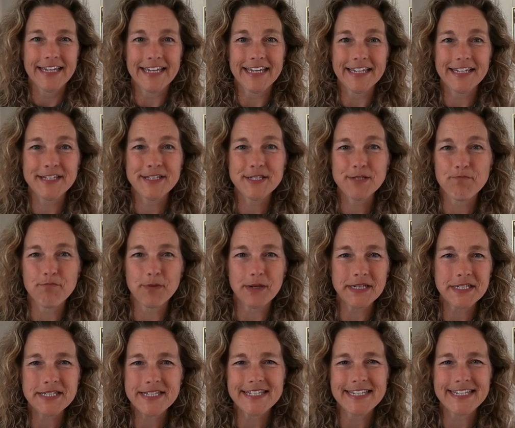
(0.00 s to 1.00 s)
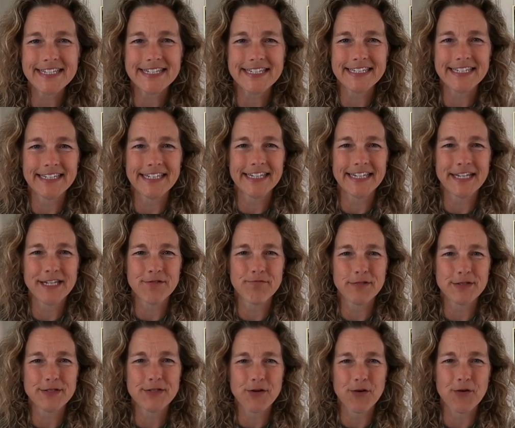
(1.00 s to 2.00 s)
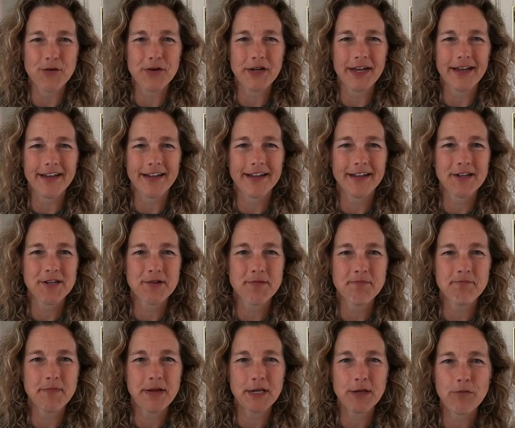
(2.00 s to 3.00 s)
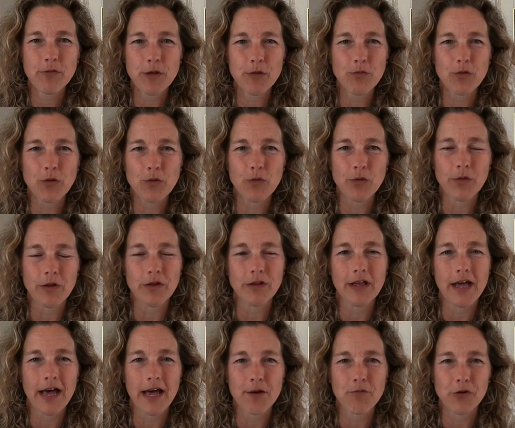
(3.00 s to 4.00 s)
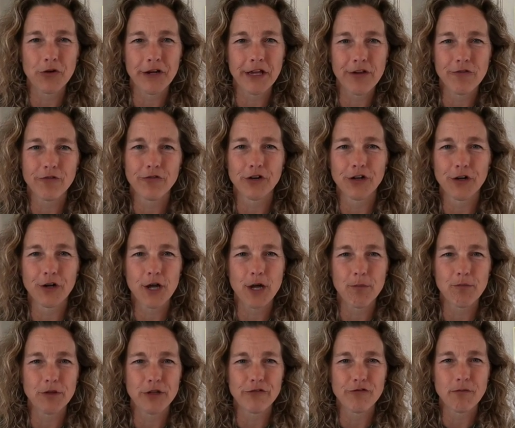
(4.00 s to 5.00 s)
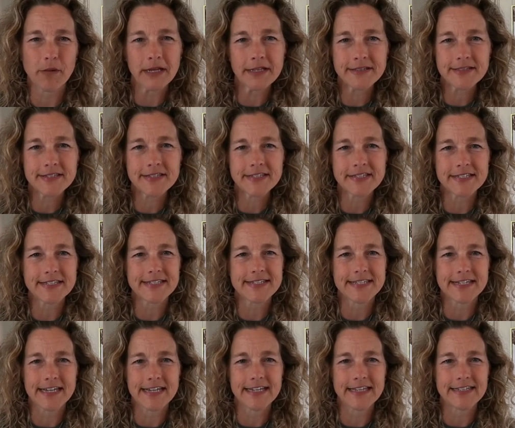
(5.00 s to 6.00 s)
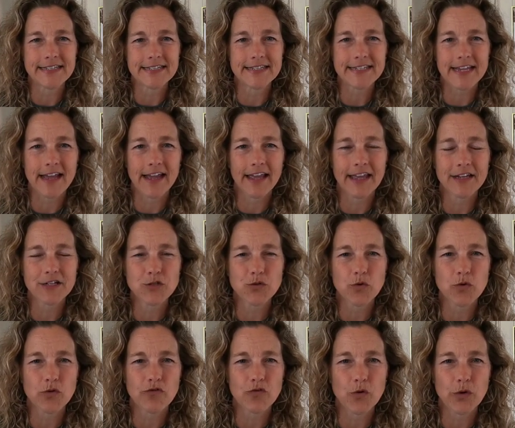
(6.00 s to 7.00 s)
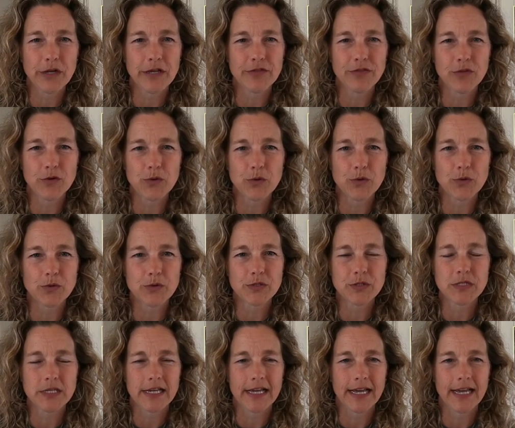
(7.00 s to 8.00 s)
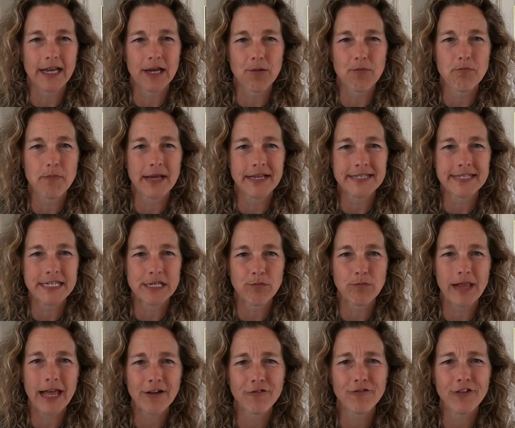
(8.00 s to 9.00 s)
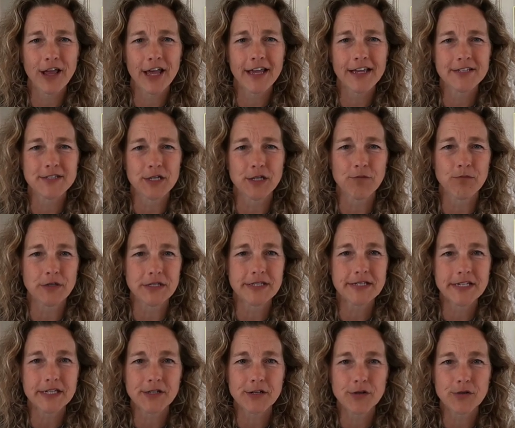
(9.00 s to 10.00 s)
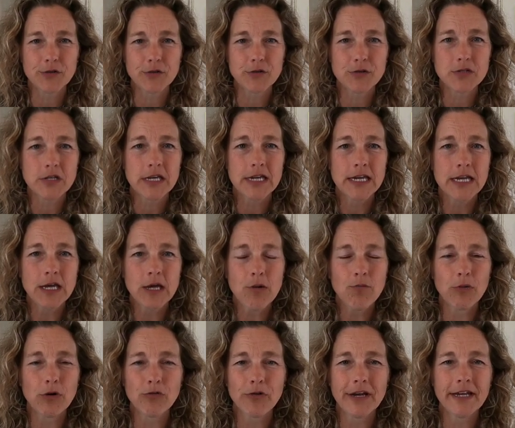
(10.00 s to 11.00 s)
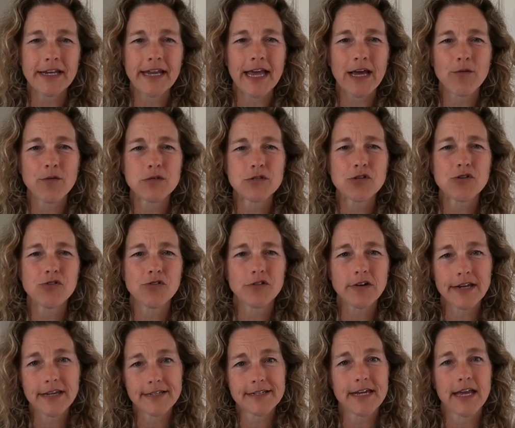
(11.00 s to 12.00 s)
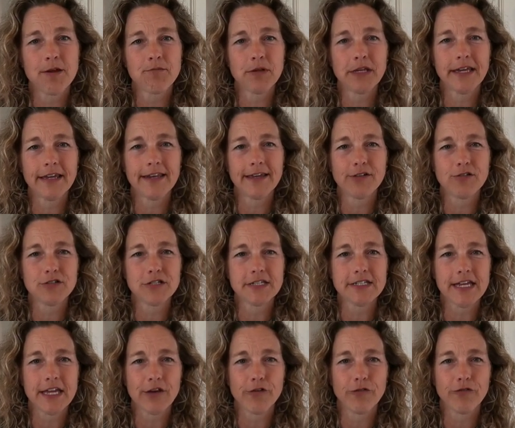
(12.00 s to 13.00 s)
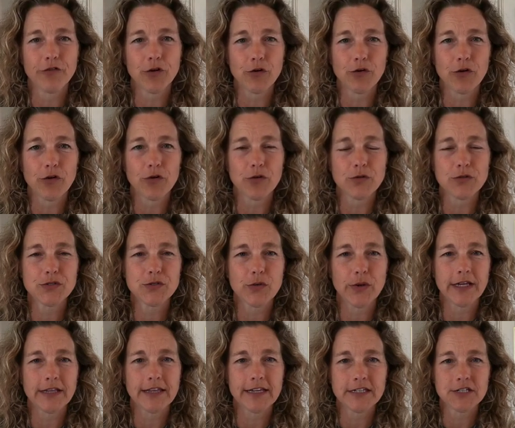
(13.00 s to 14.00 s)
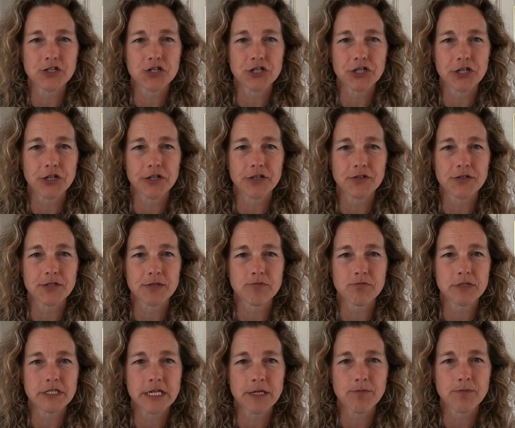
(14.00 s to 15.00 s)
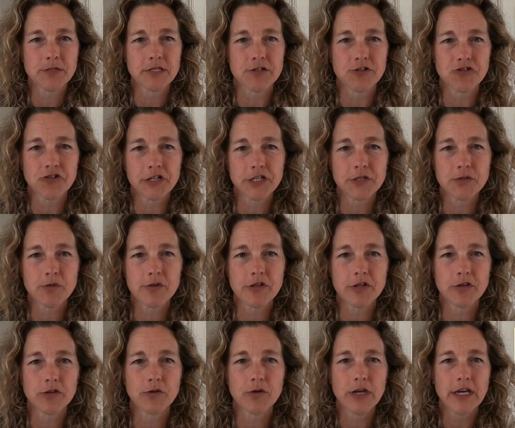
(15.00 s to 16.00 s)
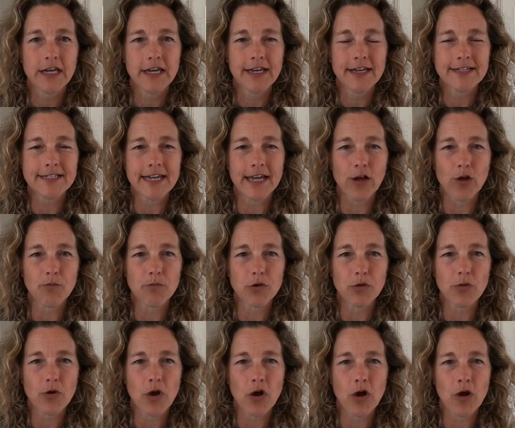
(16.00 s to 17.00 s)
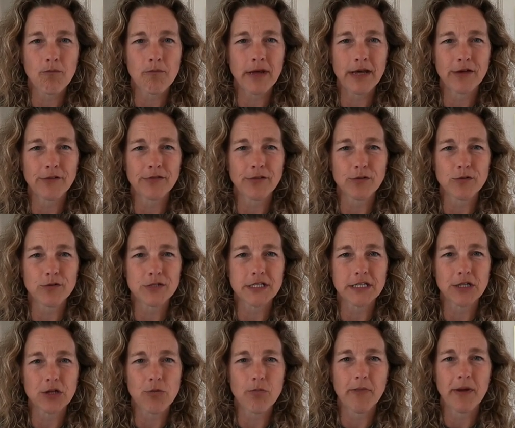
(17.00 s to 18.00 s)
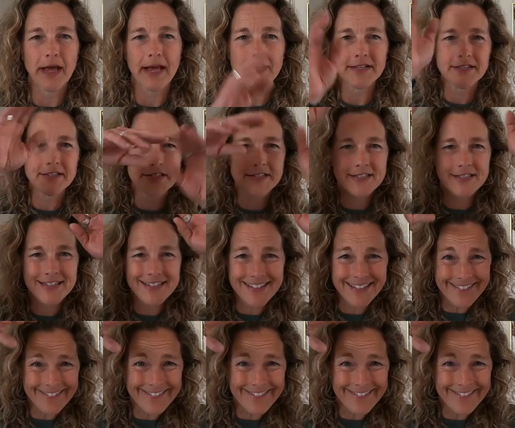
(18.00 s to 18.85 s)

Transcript: It's bug season in Muskoka. Many people will hibernate for a couple of months, stay inside to avoid those pesky black flies and mosquitoes. But right now is a great time to get out to take photos. So I'd like to share some tips and tricks with you to help you combat those little pests.